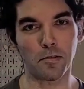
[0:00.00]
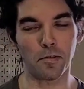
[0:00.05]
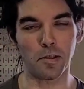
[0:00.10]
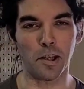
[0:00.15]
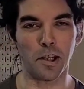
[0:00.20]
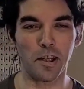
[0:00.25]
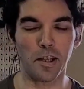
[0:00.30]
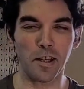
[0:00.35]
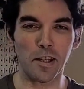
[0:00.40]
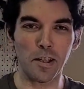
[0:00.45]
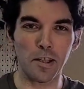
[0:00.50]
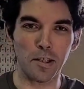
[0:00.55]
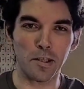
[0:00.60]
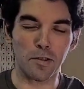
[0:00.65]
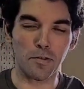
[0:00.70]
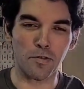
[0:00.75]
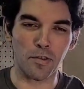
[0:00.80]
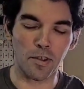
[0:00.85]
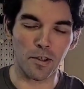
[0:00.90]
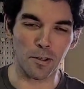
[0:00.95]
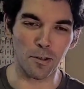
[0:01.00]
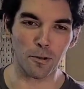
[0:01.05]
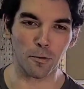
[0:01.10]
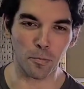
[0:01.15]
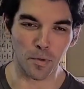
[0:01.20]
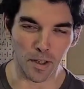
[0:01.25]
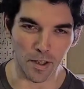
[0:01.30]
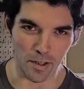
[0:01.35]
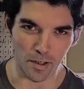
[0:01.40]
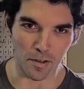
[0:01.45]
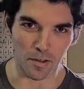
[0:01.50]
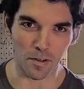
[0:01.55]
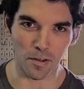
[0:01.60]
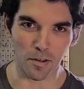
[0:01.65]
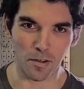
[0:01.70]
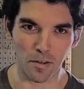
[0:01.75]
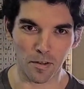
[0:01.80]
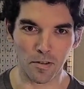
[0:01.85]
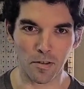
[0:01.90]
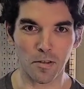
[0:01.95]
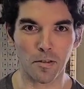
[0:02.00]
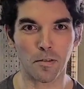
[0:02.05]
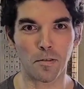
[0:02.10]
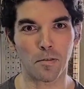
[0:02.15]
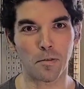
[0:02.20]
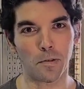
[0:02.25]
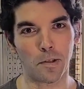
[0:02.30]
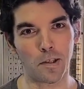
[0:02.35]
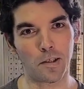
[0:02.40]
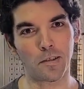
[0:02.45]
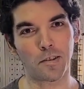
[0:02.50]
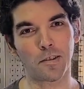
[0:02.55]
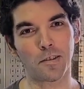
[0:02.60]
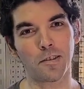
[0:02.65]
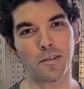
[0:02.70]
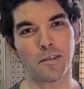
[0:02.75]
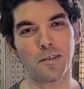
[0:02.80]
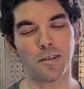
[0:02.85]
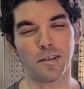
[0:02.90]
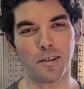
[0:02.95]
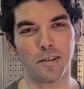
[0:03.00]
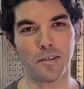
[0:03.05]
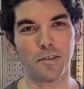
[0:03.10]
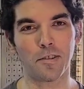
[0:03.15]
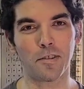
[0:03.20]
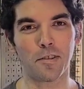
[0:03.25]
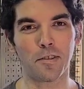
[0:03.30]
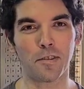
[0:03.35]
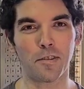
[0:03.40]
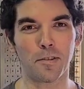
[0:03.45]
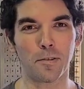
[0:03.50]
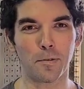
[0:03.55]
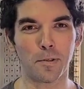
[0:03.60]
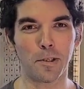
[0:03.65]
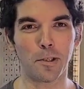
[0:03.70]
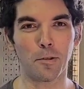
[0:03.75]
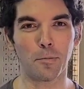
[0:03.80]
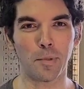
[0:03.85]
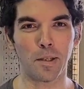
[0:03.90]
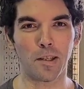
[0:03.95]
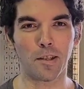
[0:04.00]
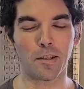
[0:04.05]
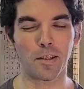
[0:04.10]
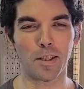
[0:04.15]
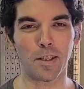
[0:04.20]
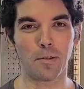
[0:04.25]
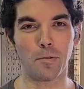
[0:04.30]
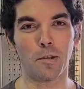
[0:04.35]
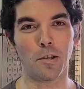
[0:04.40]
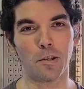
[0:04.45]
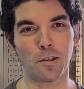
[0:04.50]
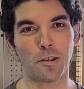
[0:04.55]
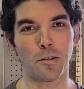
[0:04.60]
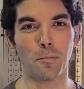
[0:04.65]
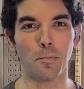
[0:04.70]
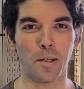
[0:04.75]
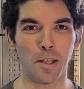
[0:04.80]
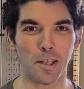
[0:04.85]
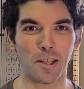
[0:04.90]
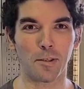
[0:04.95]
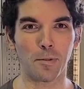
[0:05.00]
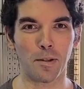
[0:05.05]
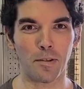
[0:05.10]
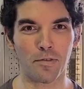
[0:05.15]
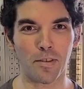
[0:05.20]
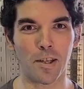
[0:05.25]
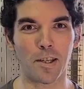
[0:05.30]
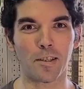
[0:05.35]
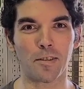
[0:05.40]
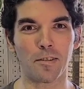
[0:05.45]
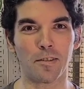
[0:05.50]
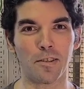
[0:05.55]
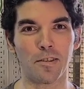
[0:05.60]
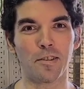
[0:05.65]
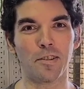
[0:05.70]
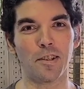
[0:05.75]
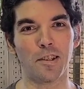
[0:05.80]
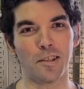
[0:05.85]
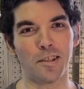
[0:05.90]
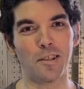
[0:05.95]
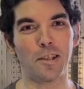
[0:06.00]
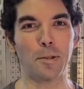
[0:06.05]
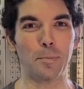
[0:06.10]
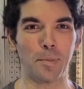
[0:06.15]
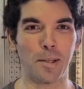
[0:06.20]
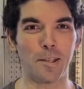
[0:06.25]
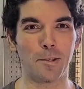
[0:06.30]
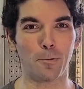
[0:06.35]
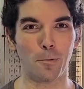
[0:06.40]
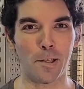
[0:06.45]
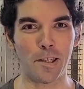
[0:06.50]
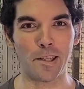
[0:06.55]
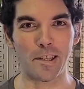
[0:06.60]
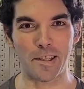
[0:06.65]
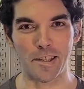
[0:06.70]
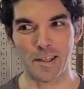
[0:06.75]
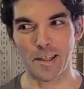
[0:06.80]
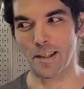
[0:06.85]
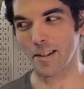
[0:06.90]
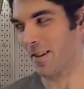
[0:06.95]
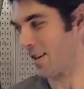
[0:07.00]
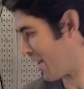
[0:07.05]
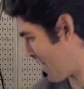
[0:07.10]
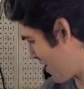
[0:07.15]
Greetings, fellow makers. Welcome. This is the real Melky. Welcome back to my factory. Sorry, I'm not awake yet.